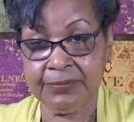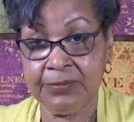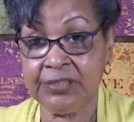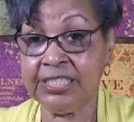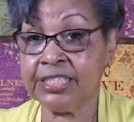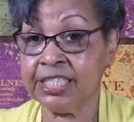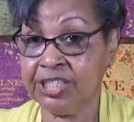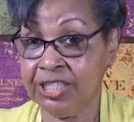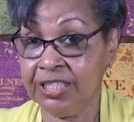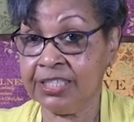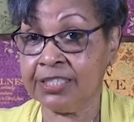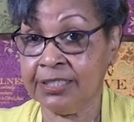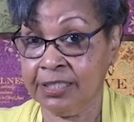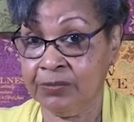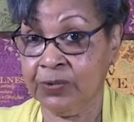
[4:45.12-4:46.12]
These are
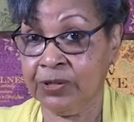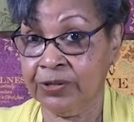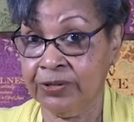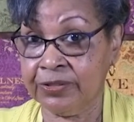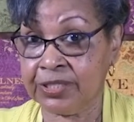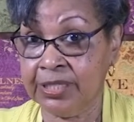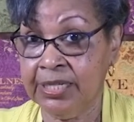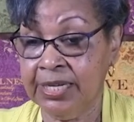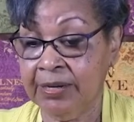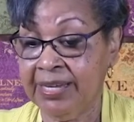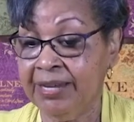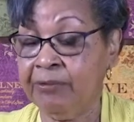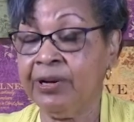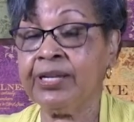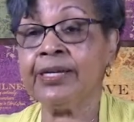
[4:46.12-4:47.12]
Jesus' words,
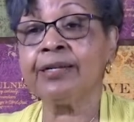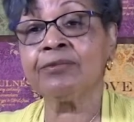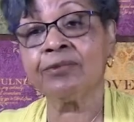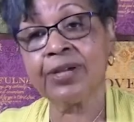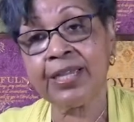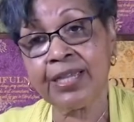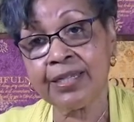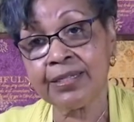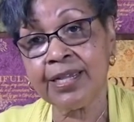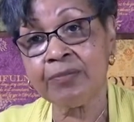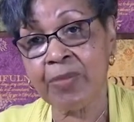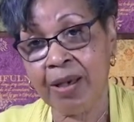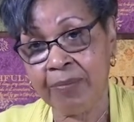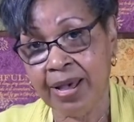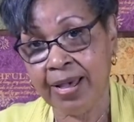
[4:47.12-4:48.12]
written in red in
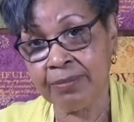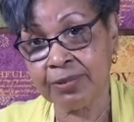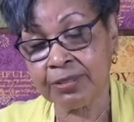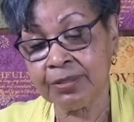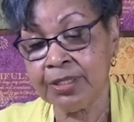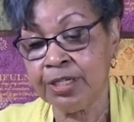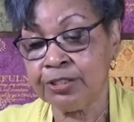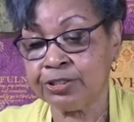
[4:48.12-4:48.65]
my Bible.